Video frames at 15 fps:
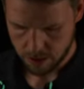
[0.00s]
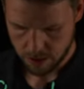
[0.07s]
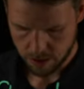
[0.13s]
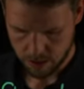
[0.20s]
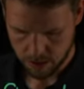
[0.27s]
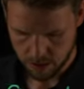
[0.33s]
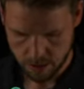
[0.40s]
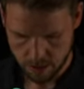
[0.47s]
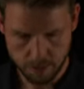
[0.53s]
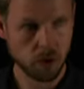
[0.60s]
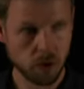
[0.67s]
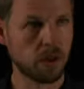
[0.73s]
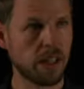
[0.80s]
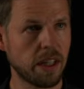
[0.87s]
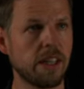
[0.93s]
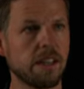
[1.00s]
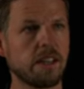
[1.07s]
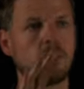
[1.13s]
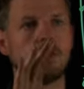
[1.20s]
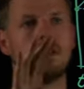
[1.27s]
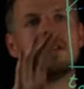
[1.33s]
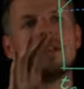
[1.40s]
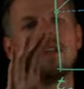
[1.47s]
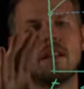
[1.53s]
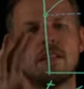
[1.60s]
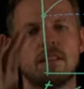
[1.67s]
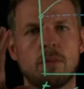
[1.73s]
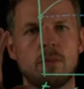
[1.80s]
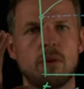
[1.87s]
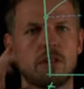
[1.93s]
Um, so the integral is
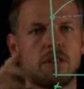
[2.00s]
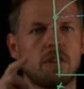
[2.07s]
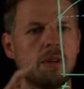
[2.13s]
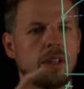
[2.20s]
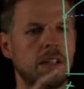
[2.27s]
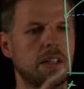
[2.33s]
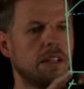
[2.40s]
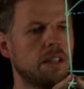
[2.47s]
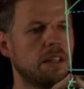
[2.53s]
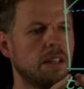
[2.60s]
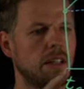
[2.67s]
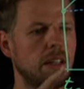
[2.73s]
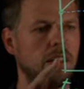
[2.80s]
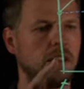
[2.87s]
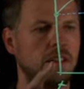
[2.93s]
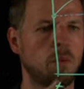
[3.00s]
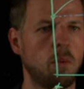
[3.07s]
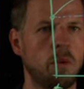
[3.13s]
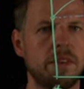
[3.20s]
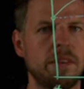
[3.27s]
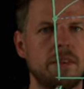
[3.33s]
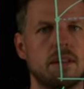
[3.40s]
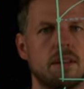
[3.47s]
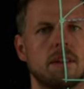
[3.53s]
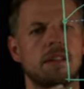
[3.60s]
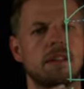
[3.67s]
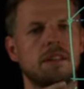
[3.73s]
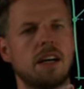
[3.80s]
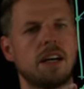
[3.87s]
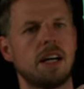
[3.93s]
approximately the width
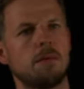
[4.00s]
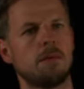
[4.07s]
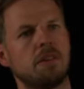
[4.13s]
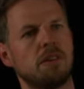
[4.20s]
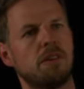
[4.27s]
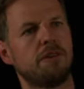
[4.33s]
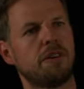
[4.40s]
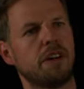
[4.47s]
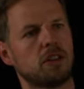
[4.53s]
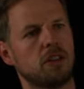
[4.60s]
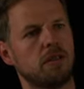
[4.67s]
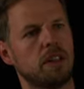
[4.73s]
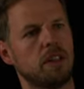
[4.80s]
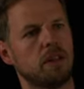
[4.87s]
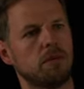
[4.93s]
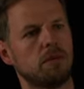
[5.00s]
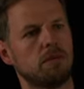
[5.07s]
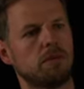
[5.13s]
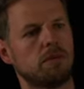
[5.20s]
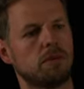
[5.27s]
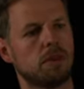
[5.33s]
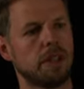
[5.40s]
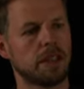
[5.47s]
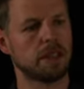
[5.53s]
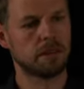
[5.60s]
times the function value, right?